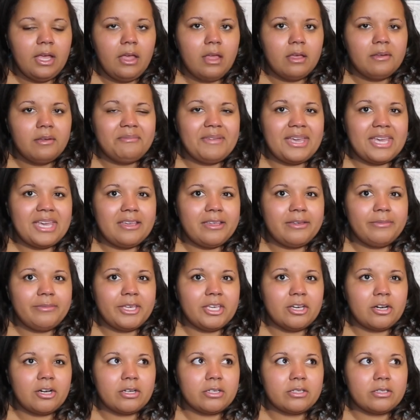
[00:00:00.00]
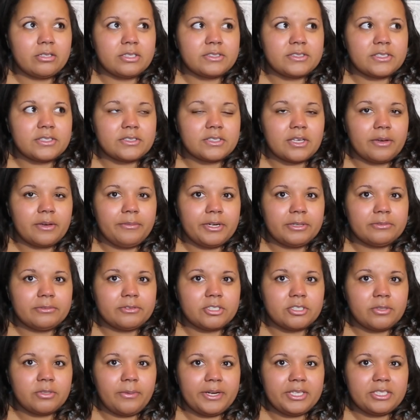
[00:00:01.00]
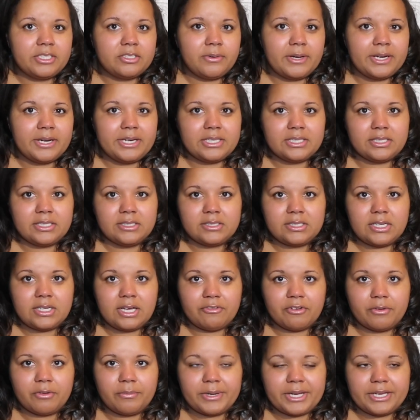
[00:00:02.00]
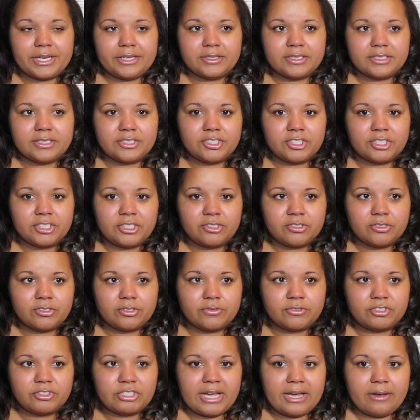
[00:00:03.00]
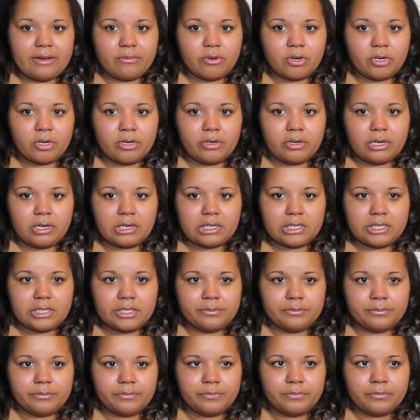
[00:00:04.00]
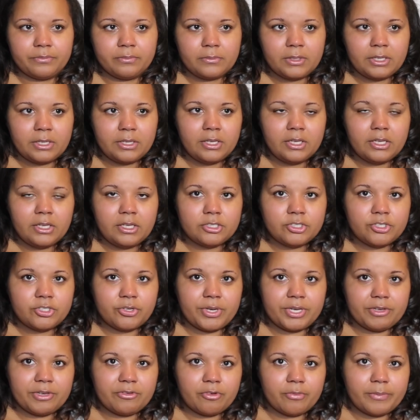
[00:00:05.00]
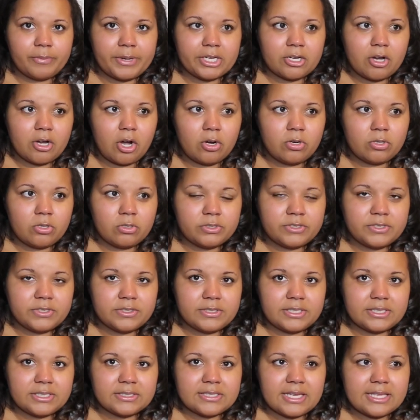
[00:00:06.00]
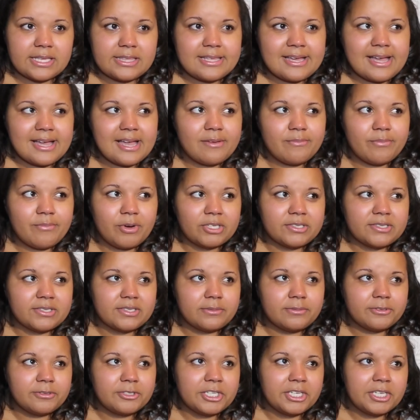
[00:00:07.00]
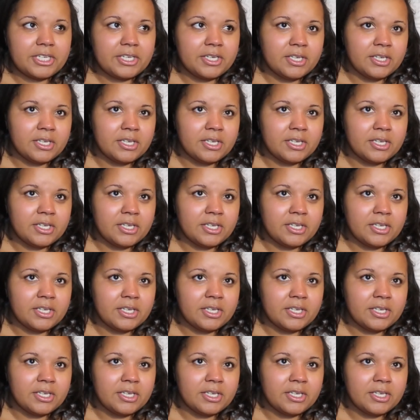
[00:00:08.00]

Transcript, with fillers: maybe on as it's coming up to twenty twenty and stuff. I might this year sort of share what I'm doing for my goals and things like that, possibly.